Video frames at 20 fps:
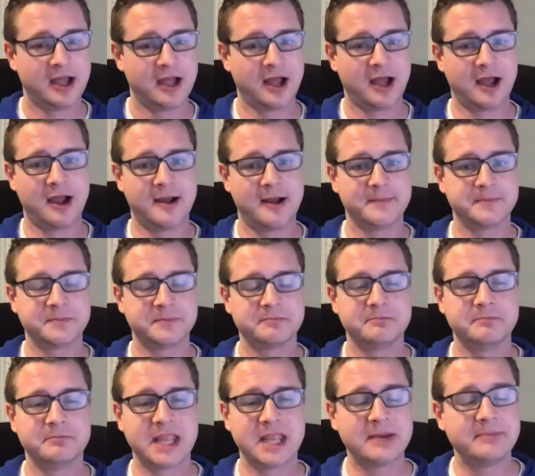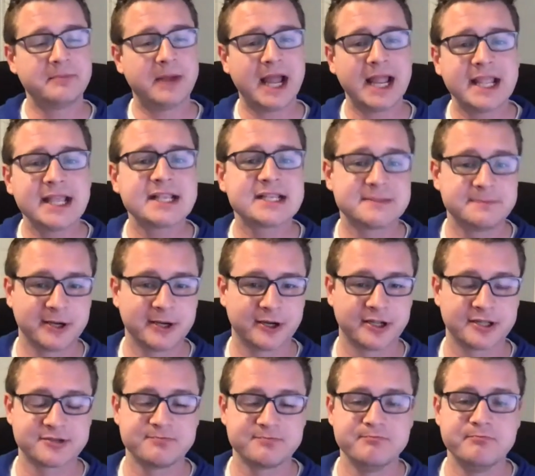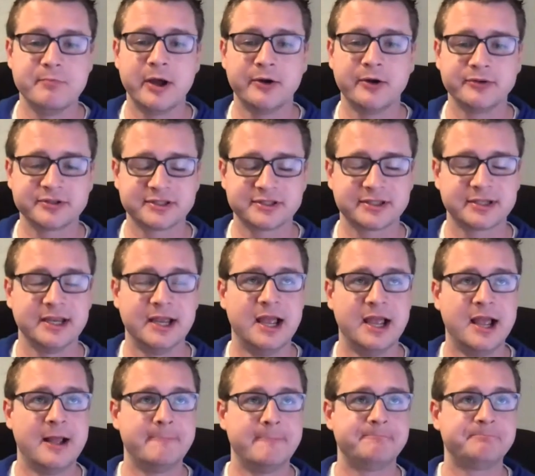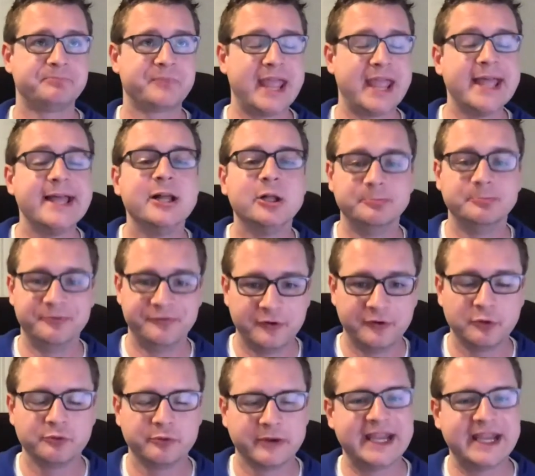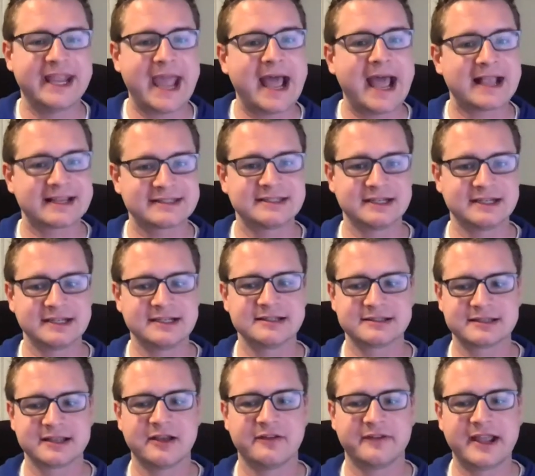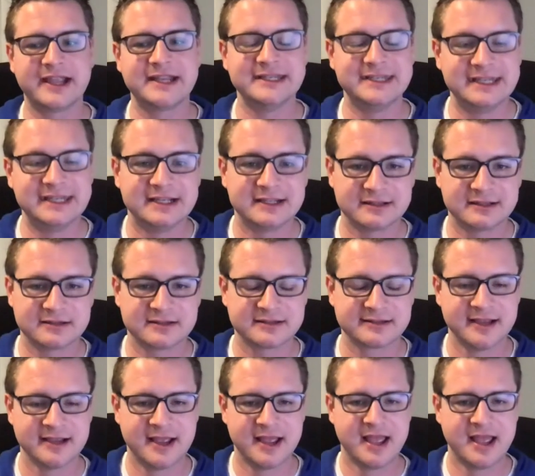In my experience, most helpful recastings of ideas